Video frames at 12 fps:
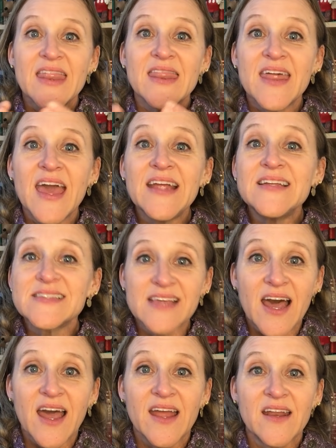they
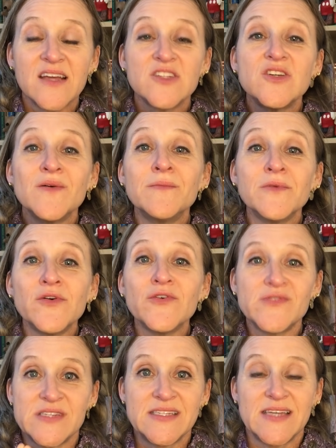decide to
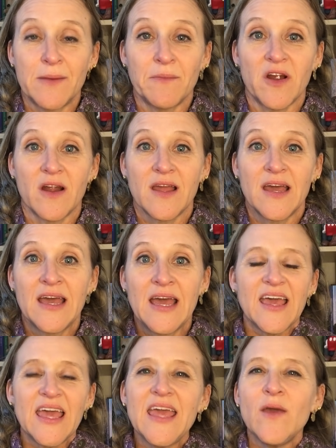move to Denmark.
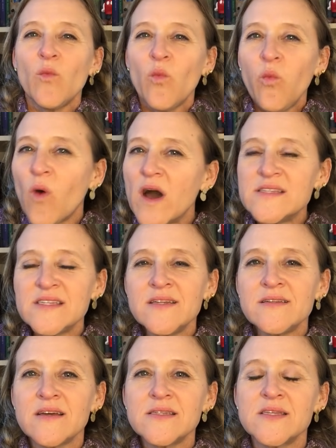It
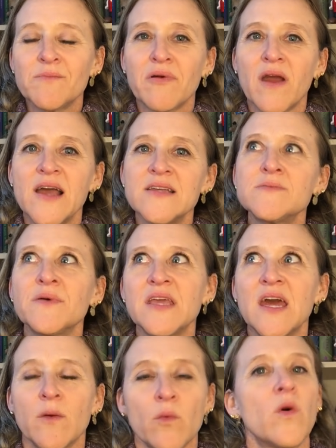wasn't a surprise, but
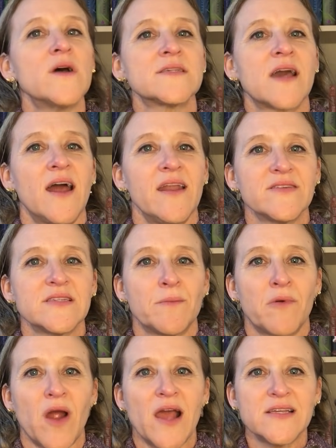yet it was kind of a
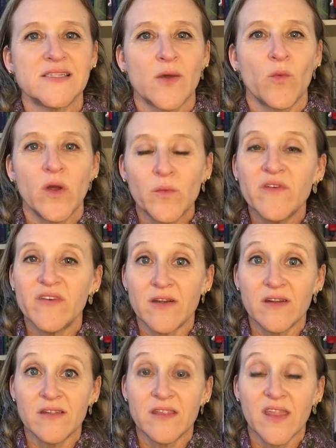surprise when we
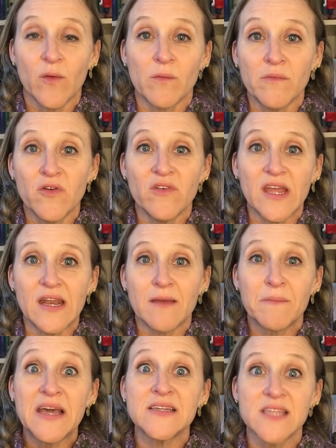found out that they were
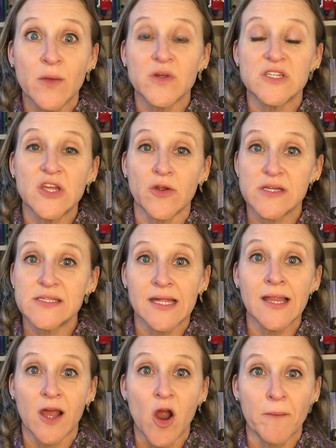moving because they were
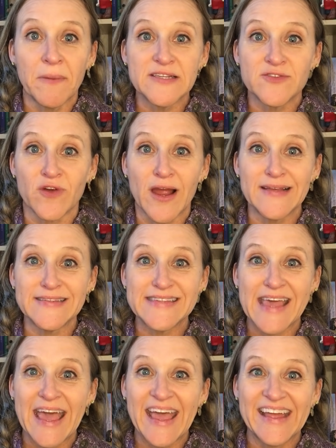seriously like our best
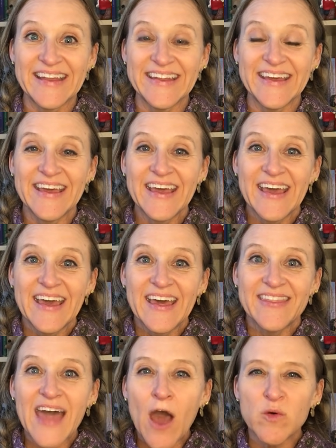friends. And
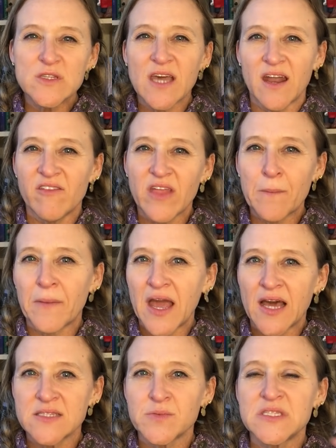that was kind of like
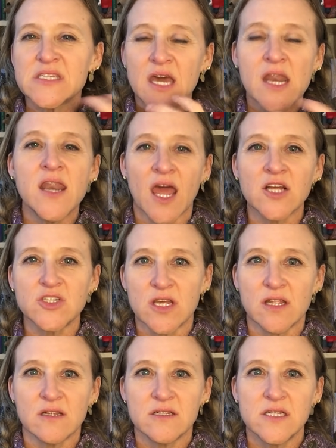my husband's
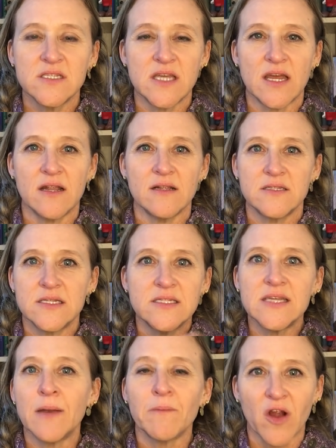connection to, De to
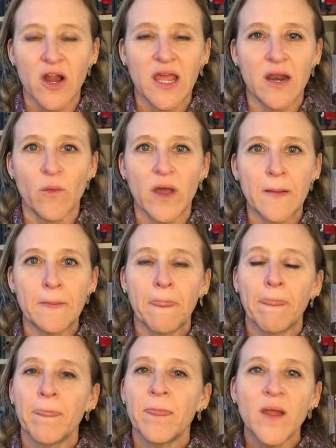Denmark in a way.
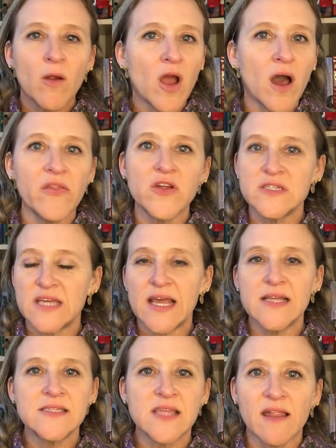There are other
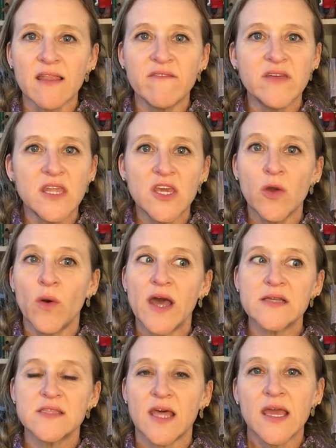Danes that live in the
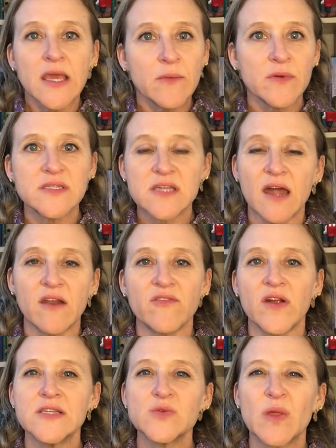US that he was kind of
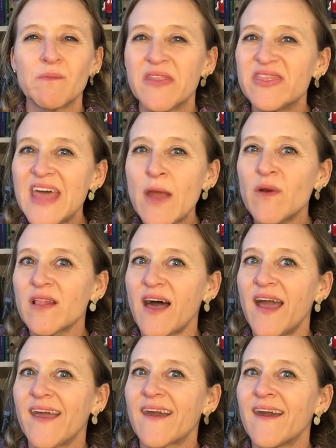friends with, but they were
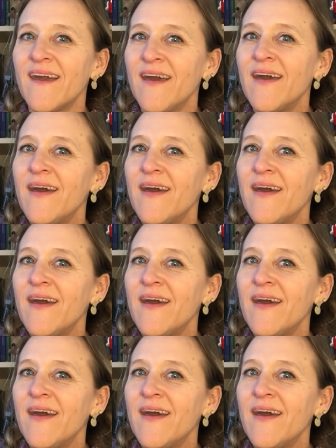like,